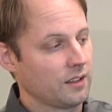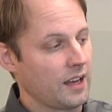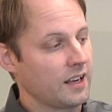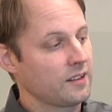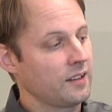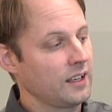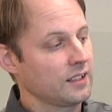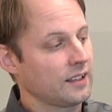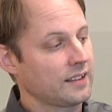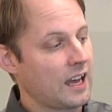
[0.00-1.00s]
The other
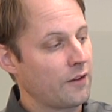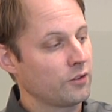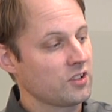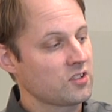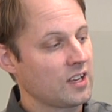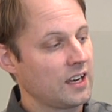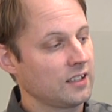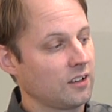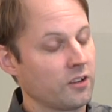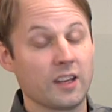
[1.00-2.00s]
thing that I have on this
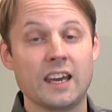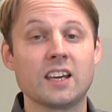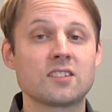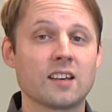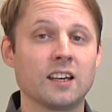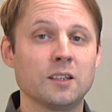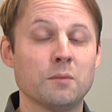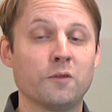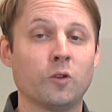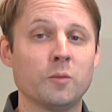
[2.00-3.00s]
side are the AXI
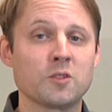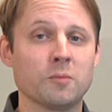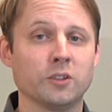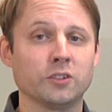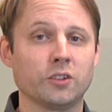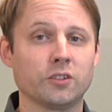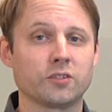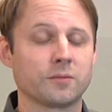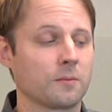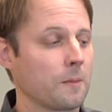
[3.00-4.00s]
performance monitors.